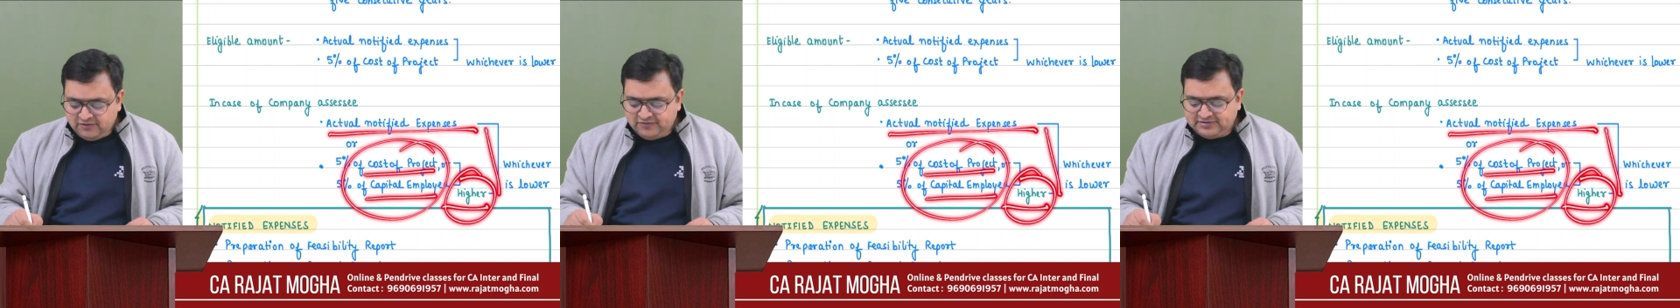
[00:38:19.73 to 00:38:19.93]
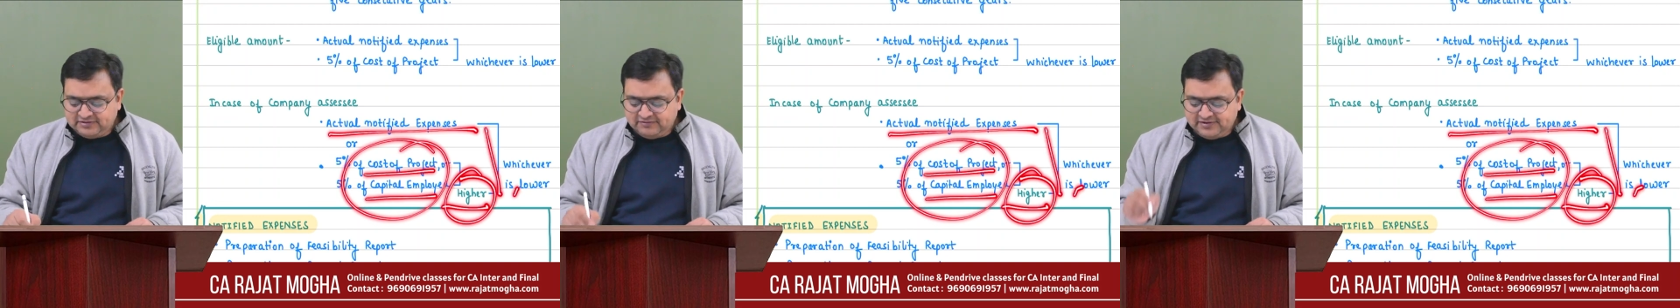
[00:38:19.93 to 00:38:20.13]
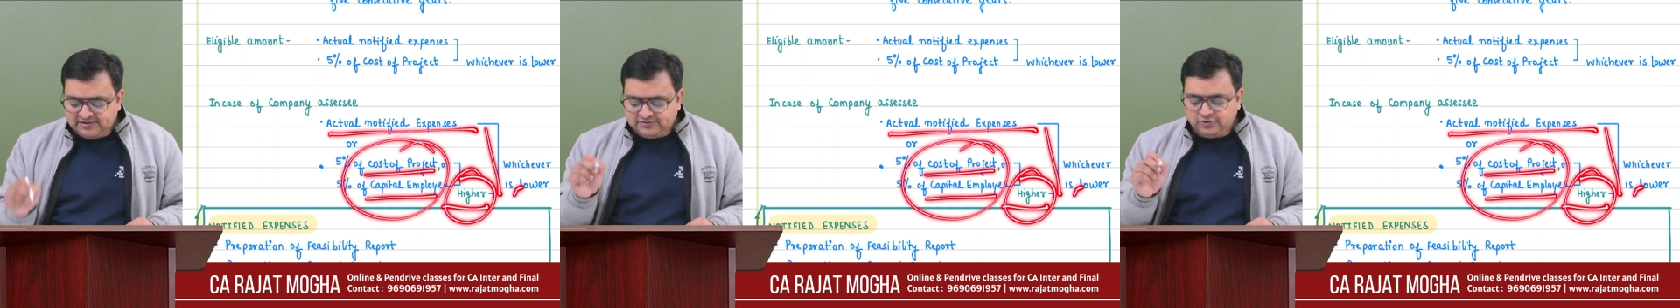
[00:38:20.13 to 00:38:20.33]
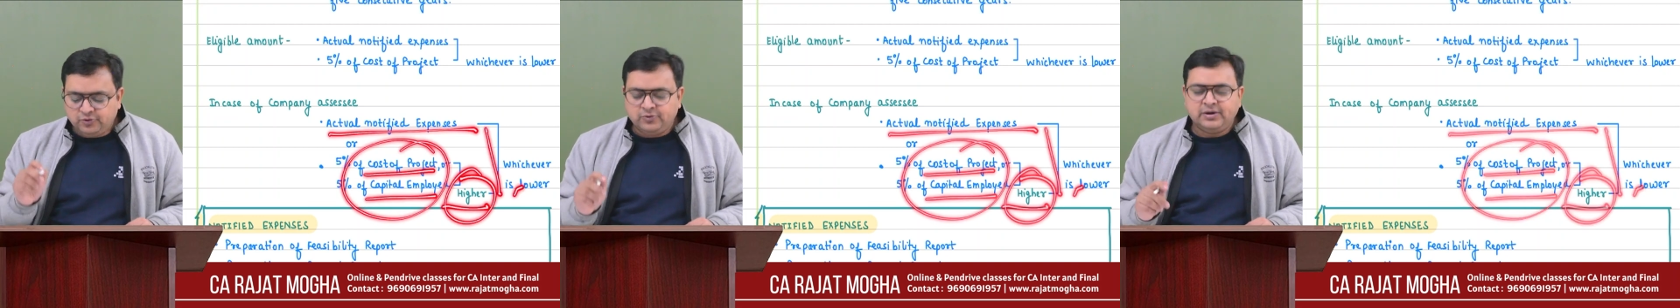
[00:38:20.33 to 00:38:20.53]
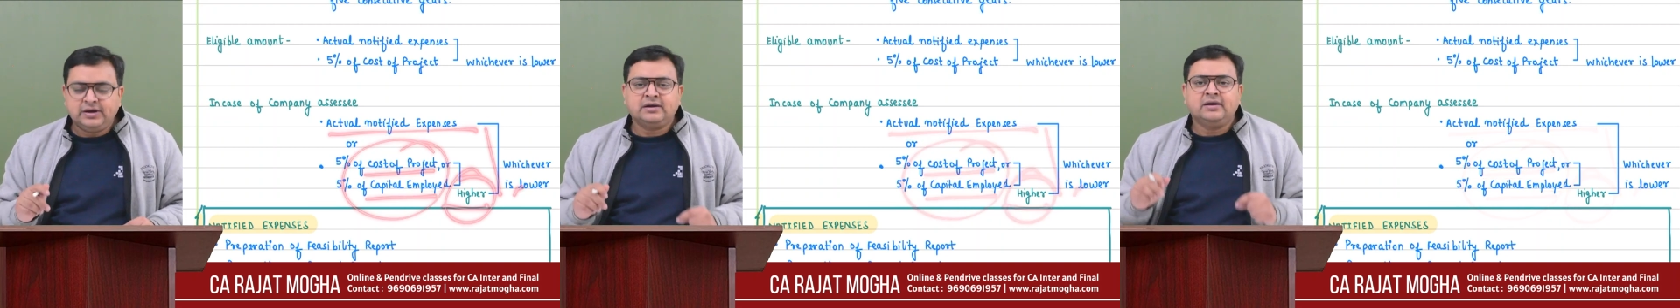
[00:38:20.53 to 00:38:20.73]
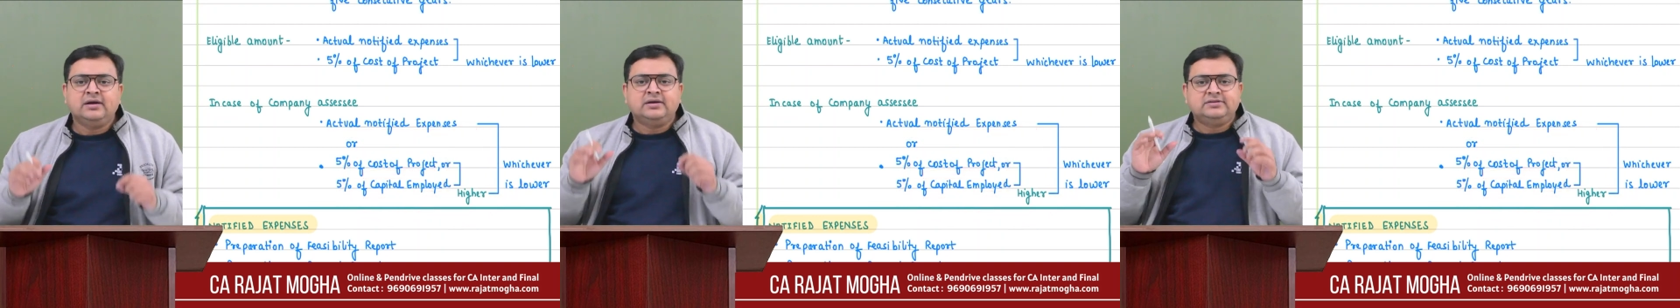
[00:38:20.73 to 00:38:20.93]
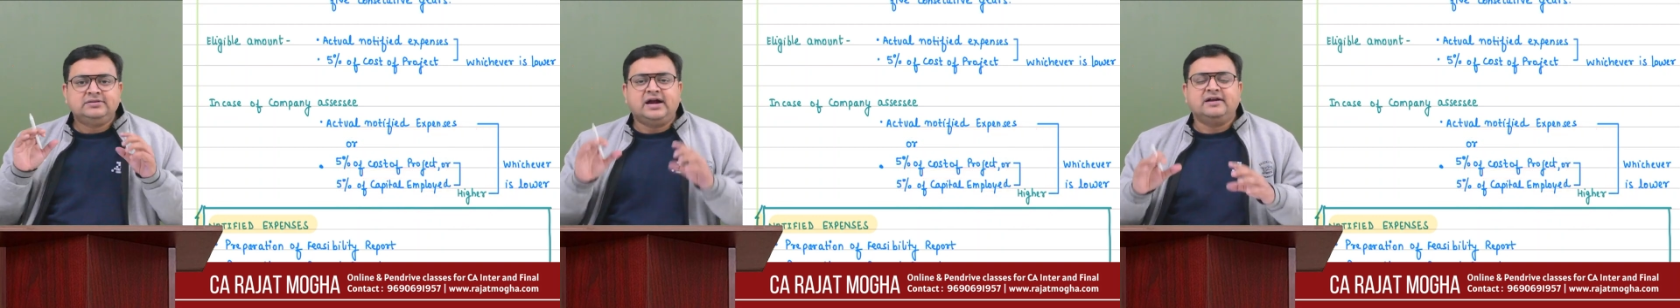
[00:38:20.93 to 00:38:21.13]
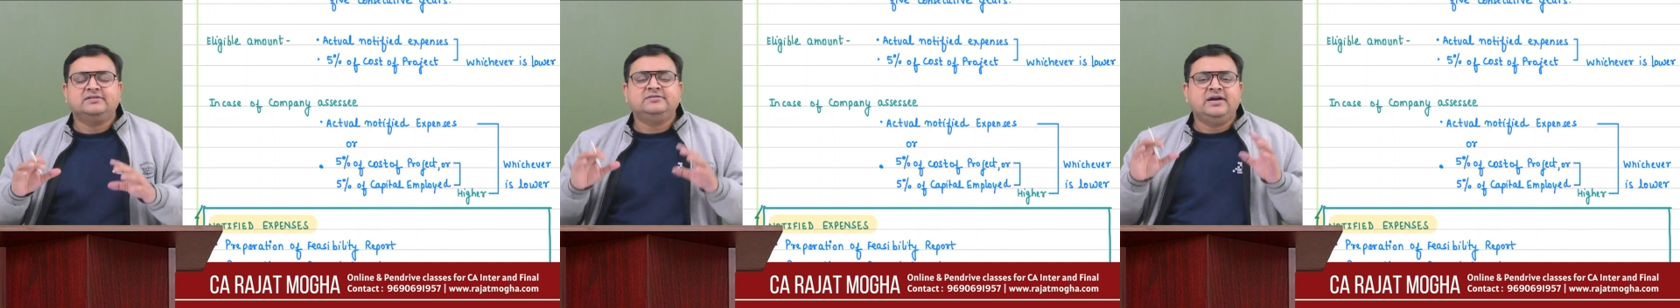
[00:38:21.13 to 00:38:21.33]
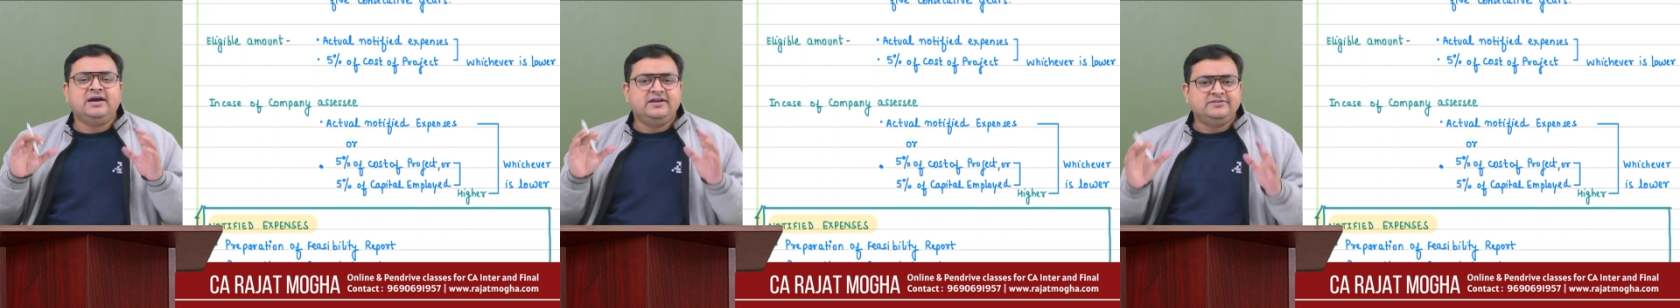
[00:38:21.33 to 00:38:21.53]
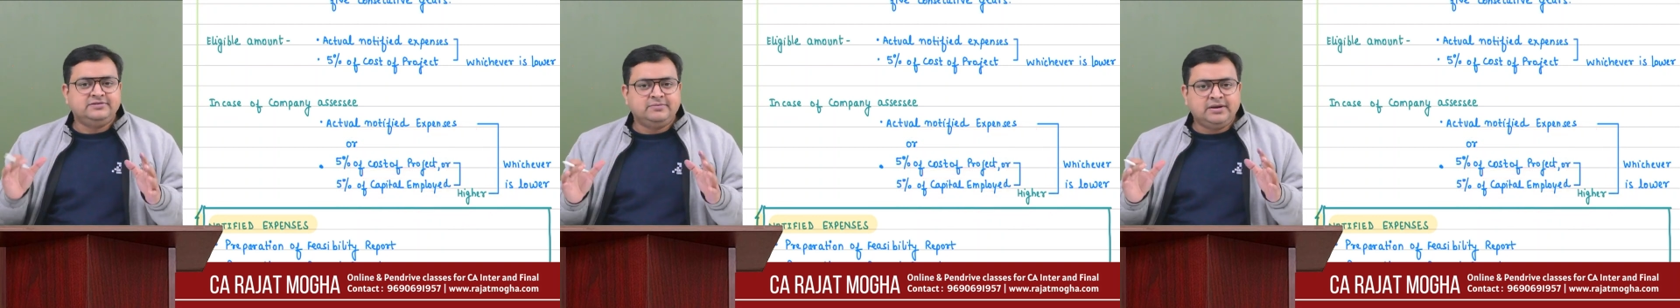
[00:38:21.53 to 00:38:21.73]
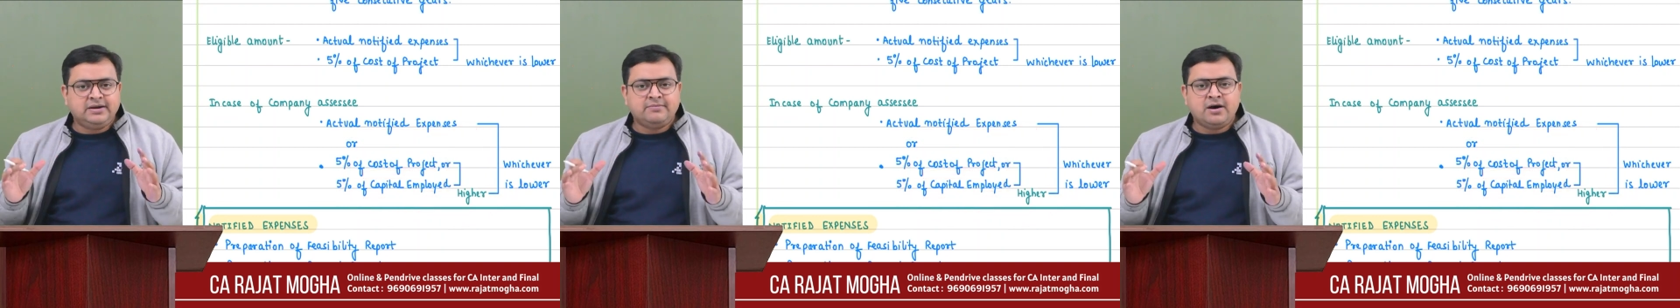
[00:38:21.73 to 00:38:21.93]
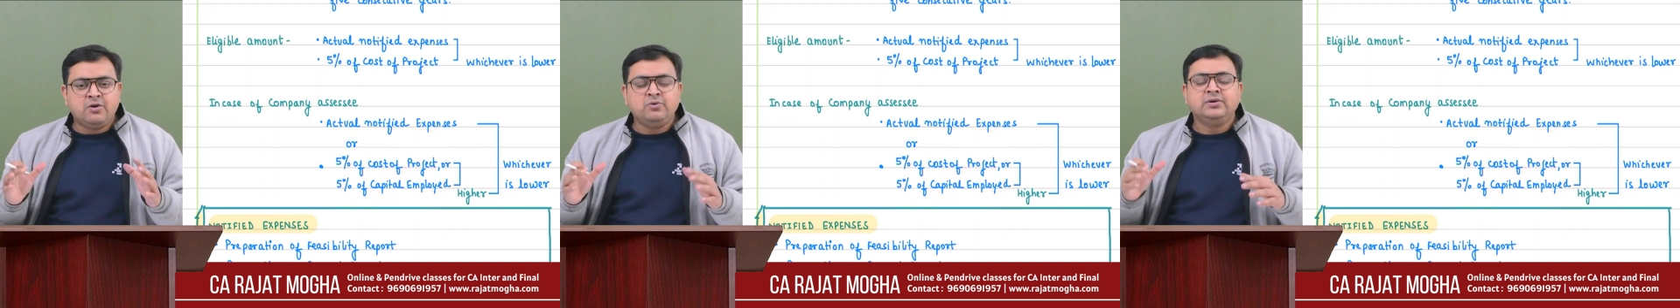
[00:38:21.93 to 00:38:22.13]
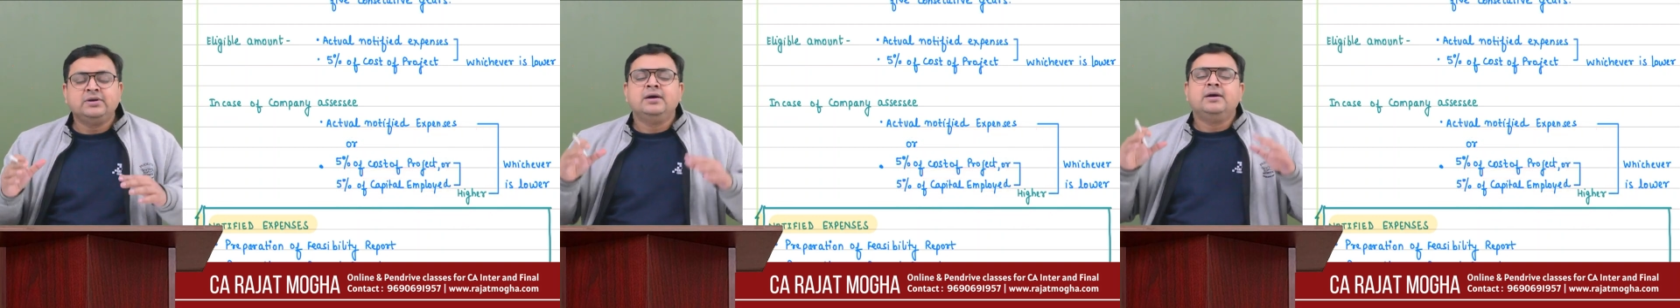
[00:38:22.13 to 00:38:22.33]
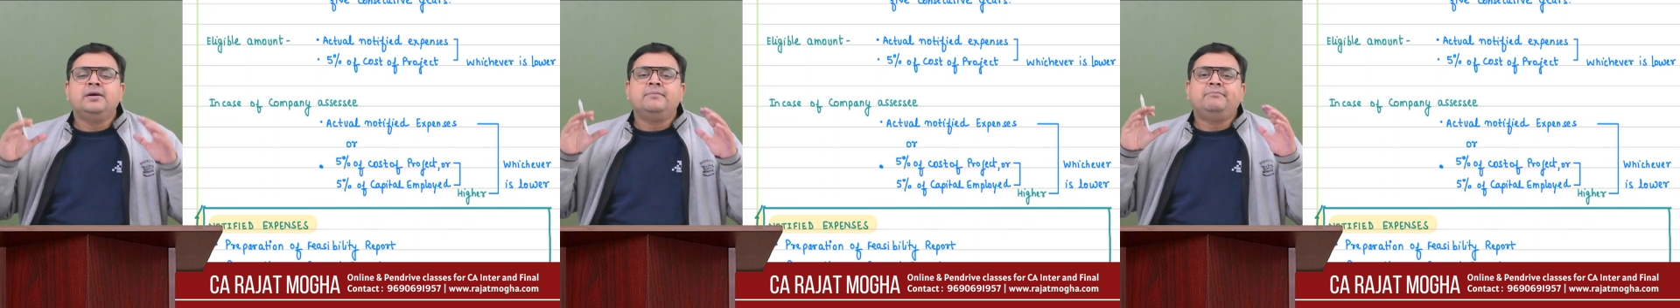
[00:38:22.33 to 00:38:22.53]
whichever is lower, that is the eligible amount.